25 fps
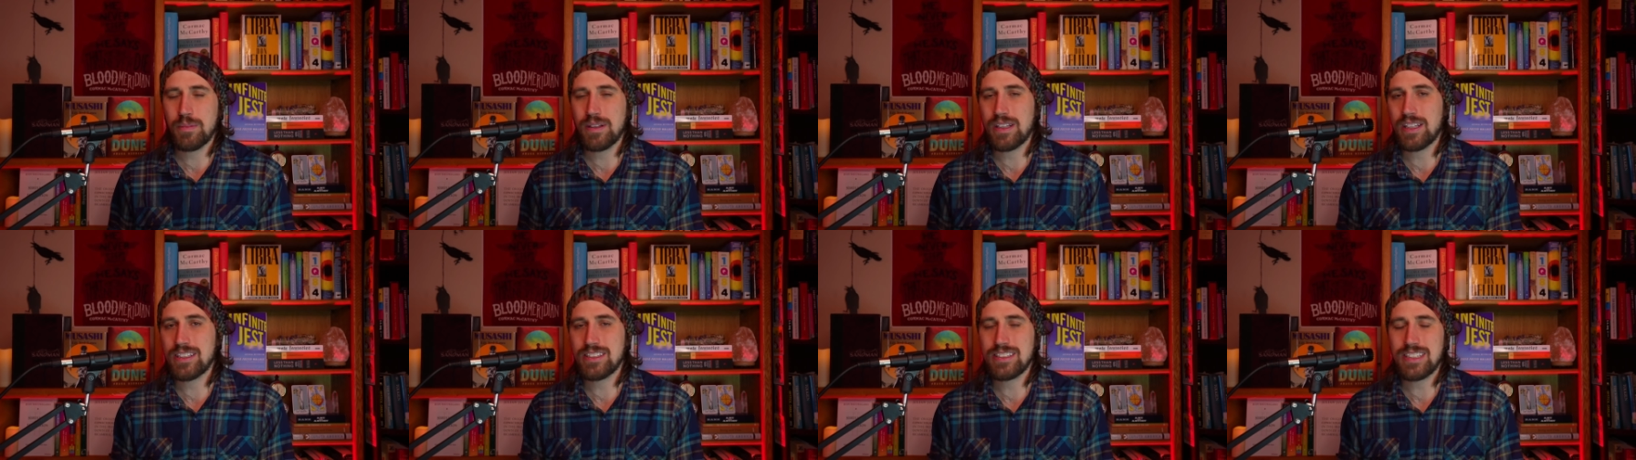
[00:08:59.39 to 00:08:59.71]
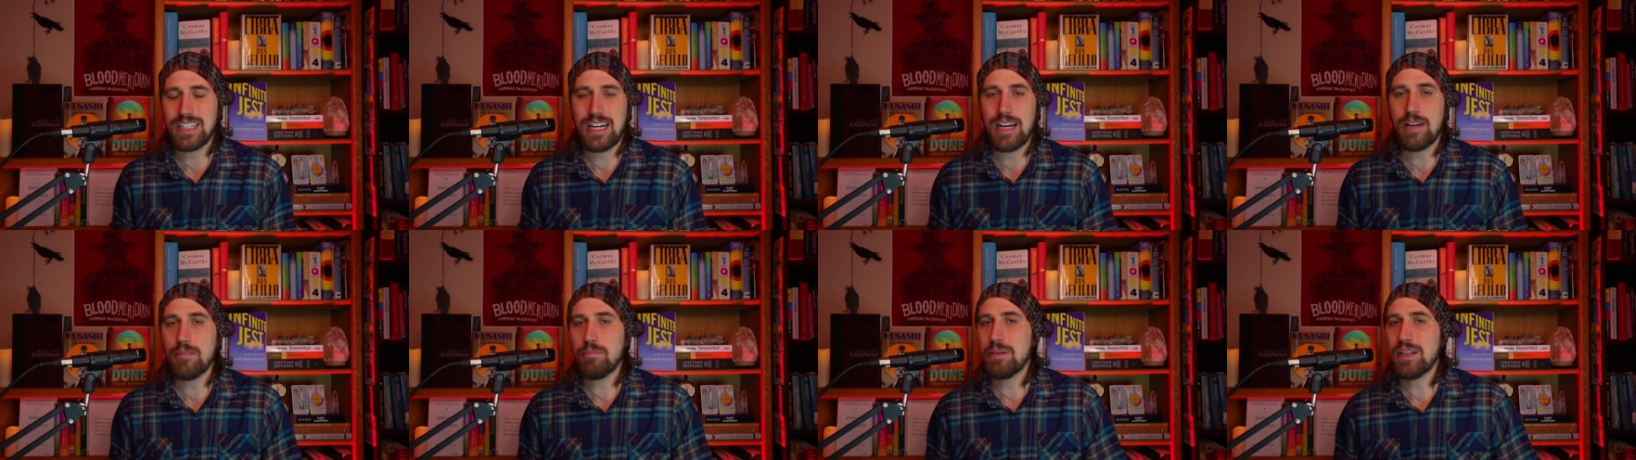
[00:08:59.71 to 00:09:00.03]
because
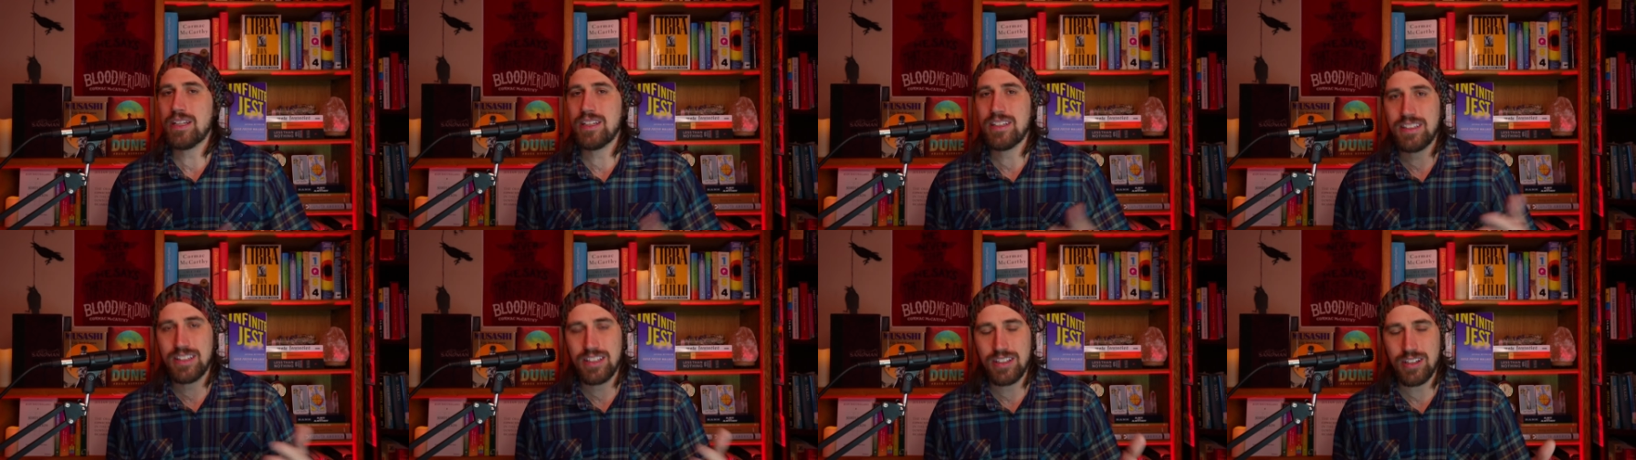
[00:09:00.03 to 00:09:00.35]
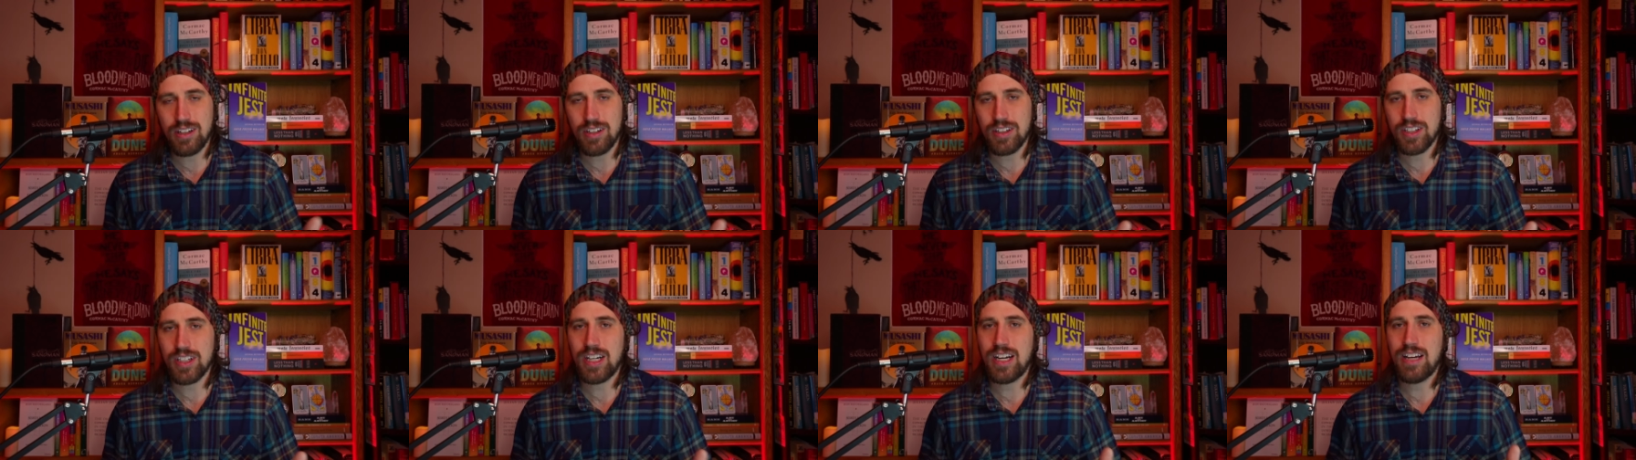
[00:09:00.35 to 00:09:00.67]
I've been to the
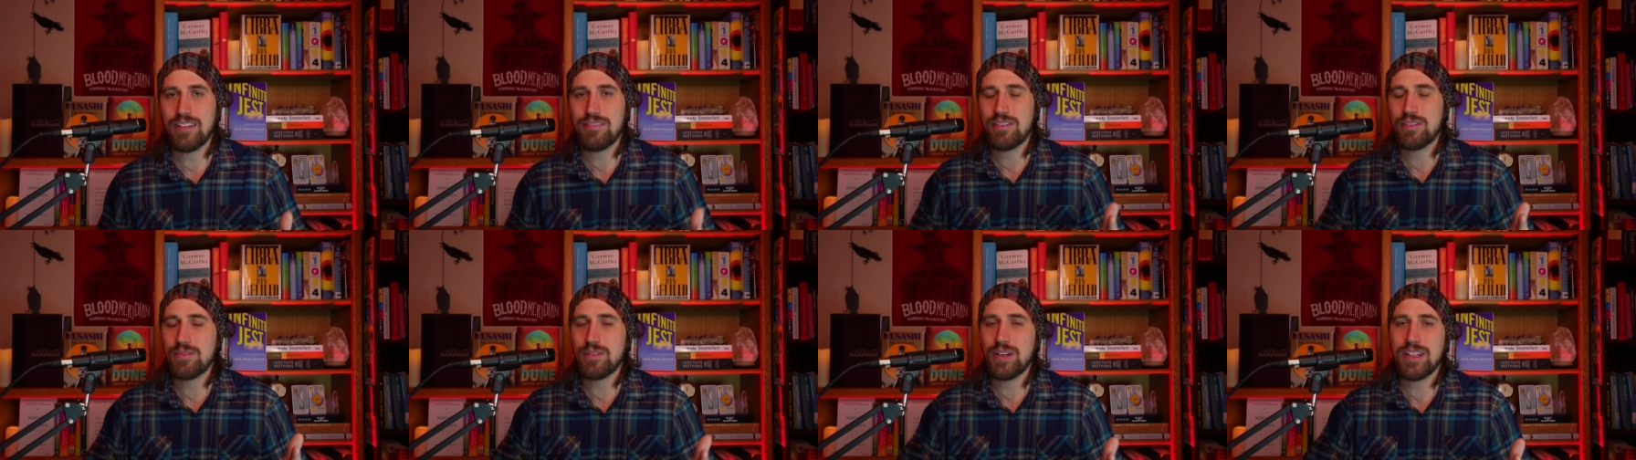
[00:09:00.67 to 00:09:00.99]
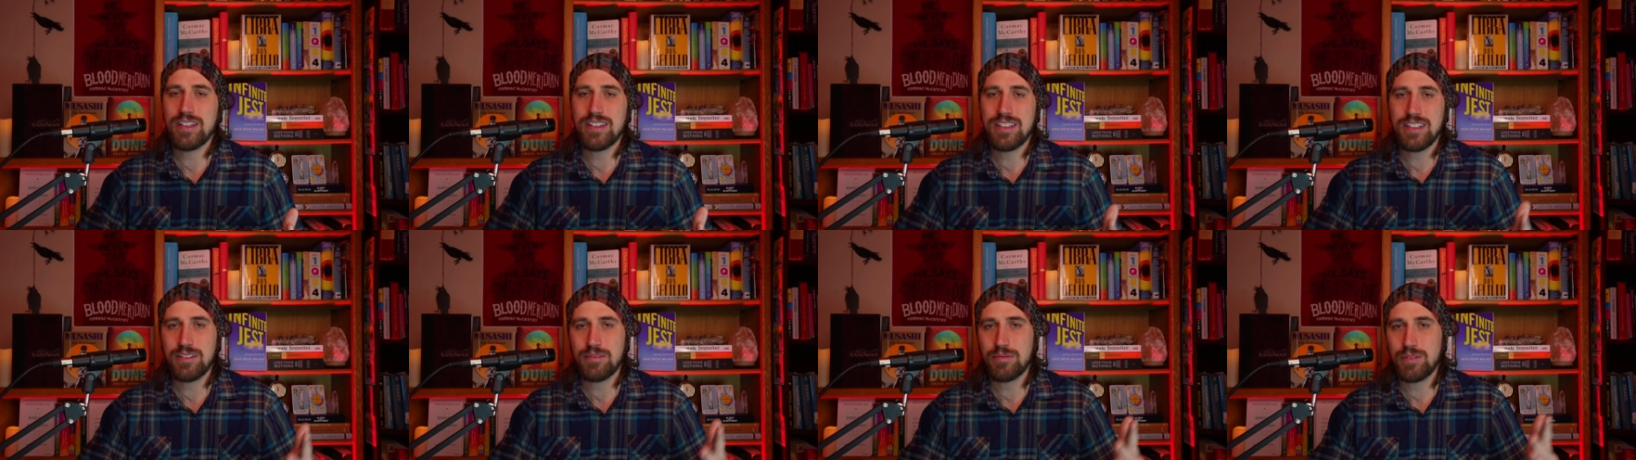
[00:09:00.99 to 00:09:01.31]
archive and
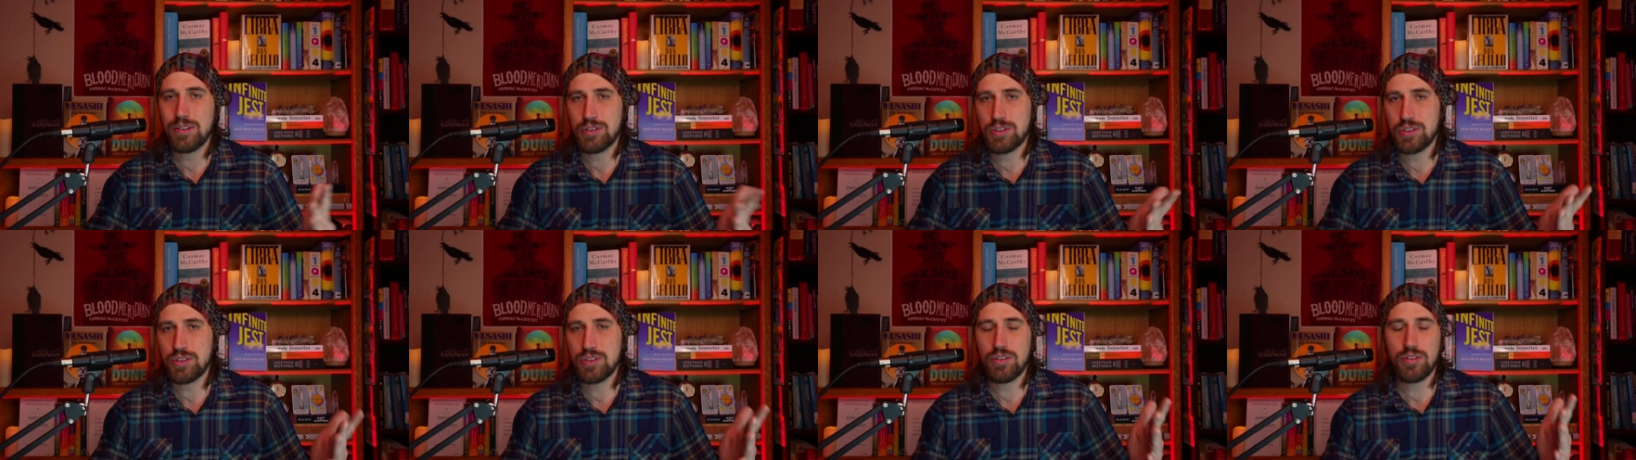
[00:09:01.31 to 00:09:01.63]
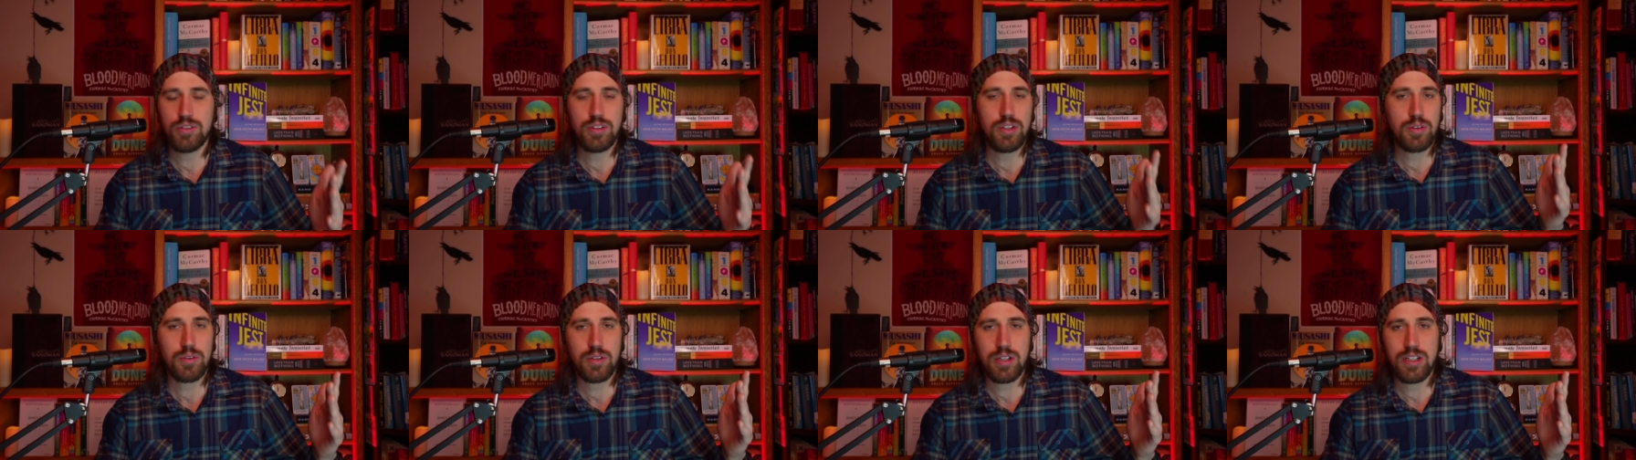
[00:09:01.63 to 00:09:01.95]
read the original
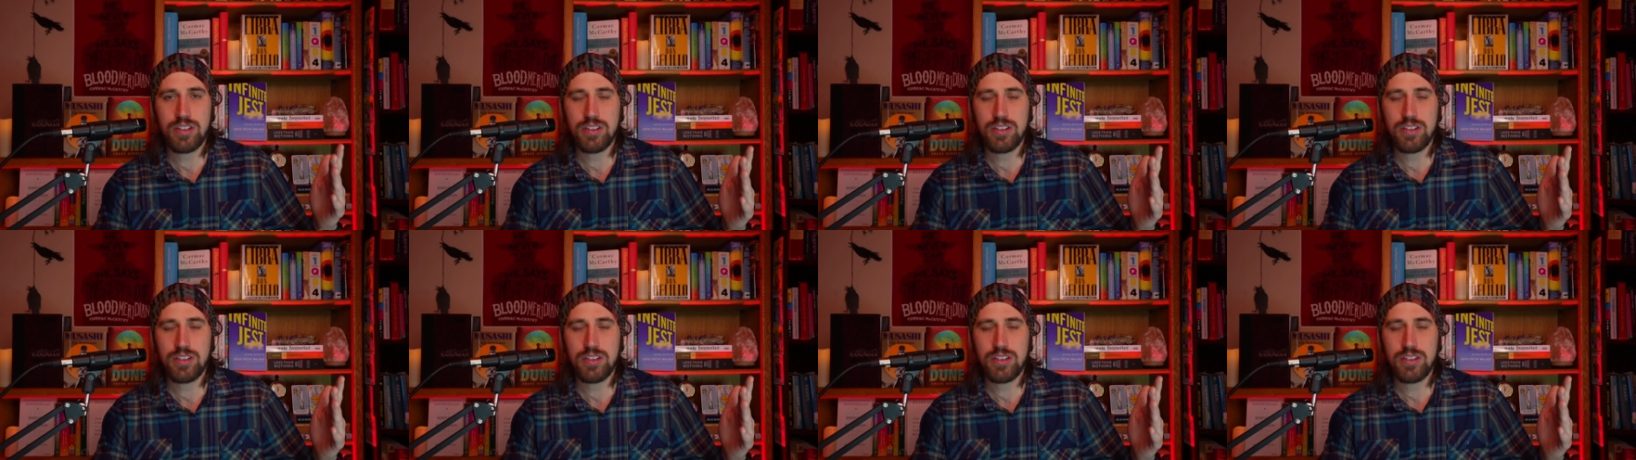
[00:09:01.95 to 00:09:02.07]
No